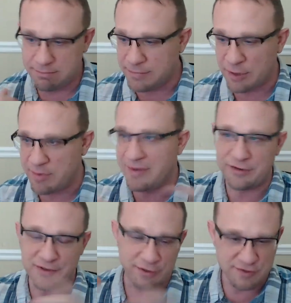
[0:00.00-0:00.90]
maybe I
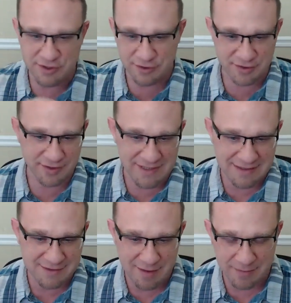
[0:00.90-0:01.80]
do a little search on the
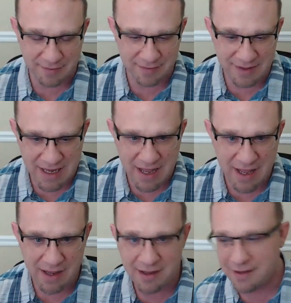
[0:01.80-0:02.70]
desktop during the day.